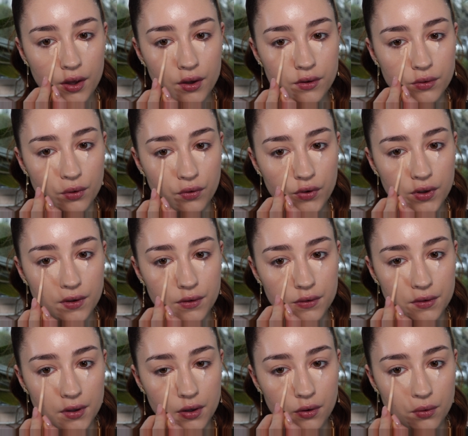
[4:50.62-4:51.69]
sort of
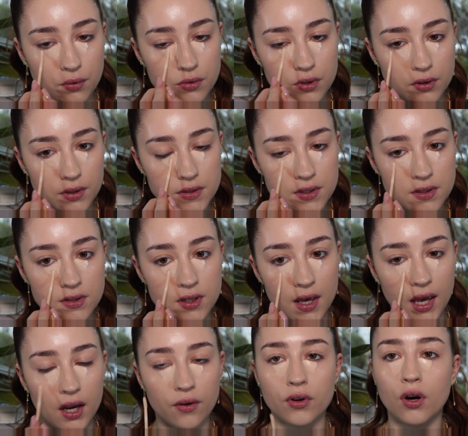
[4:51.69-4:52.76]
concealed. This is the
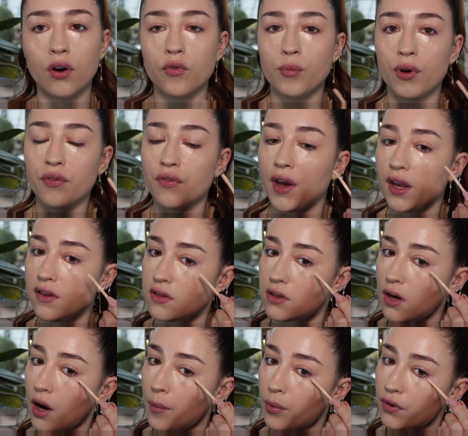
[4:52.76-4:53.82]
area of my face
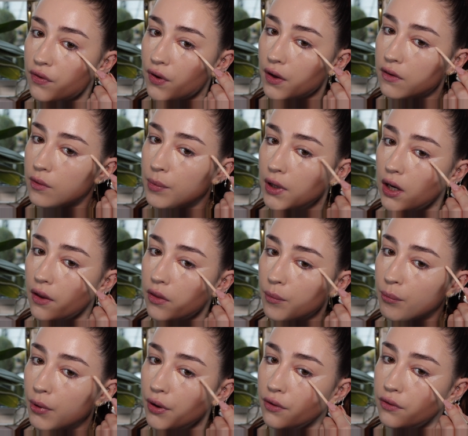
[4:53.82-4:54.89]
that I prefer to be like the
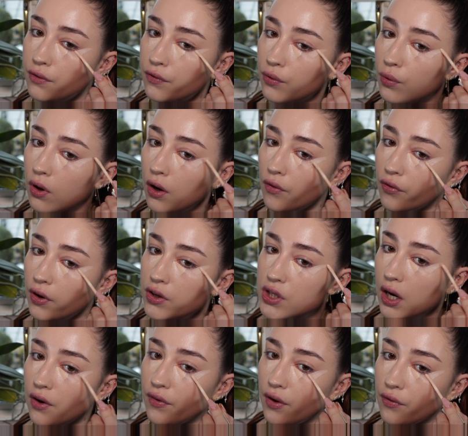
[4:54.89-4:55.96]
most full coverage
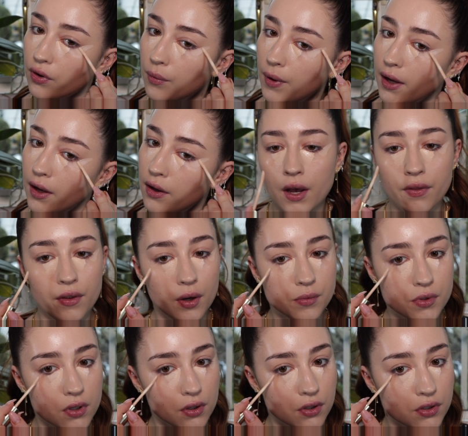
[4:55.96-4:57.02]
out of everywhere. And then I'm
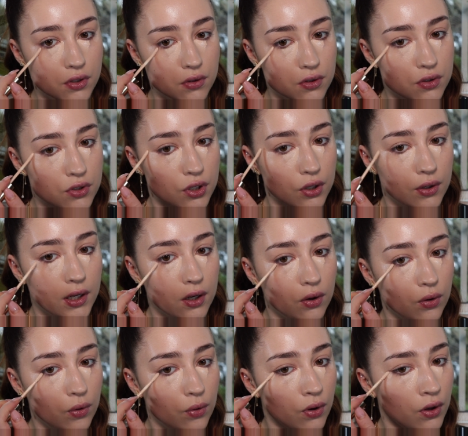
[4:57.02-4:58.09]
just going to do the 2
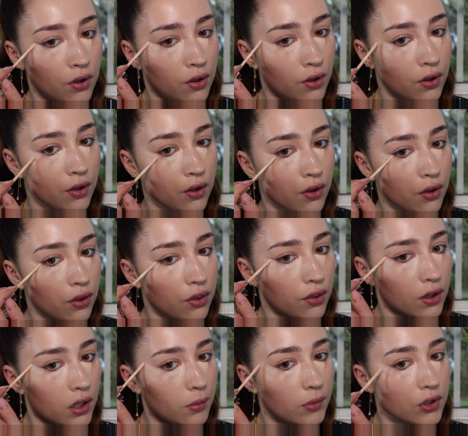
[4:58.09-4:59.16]
little
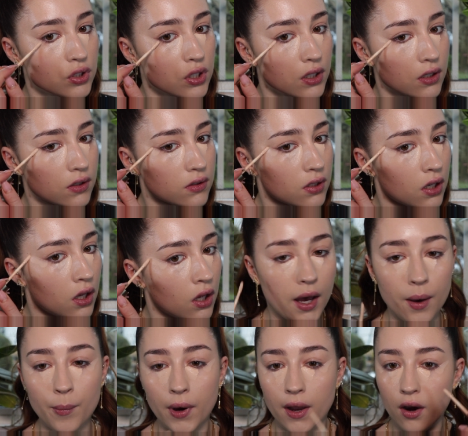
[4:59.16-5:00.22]
thingamajigs
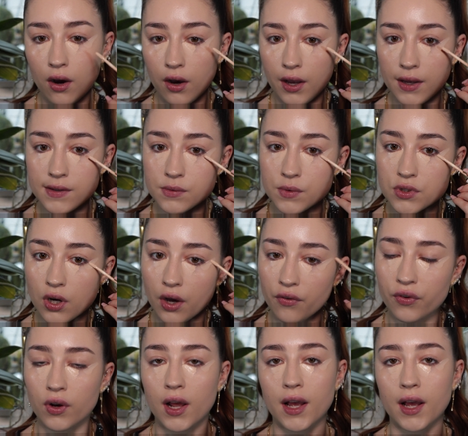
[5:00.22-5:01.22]
at my eyes, which I feel